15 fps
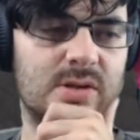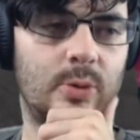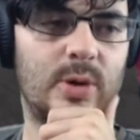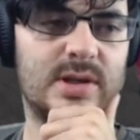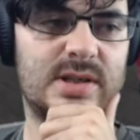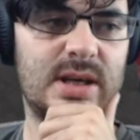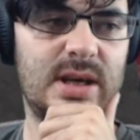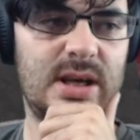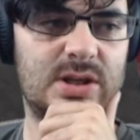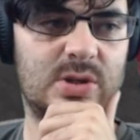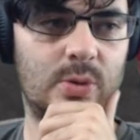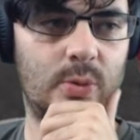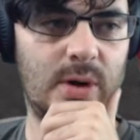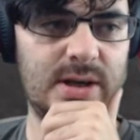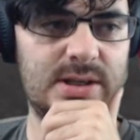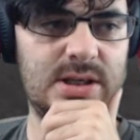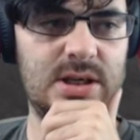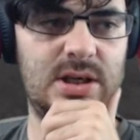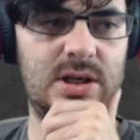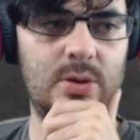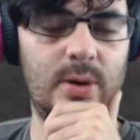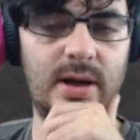so once I get
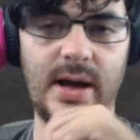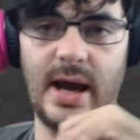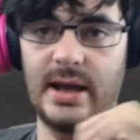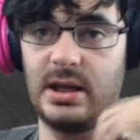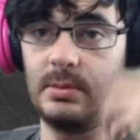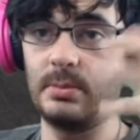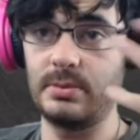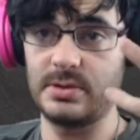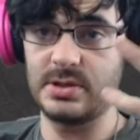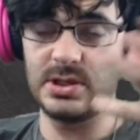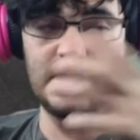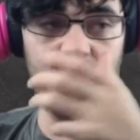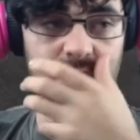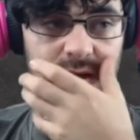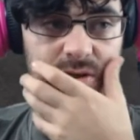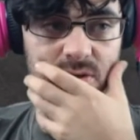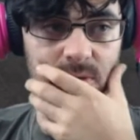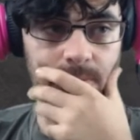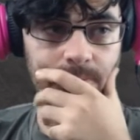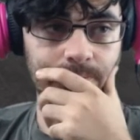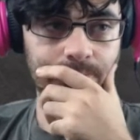20 QN, I can prestige.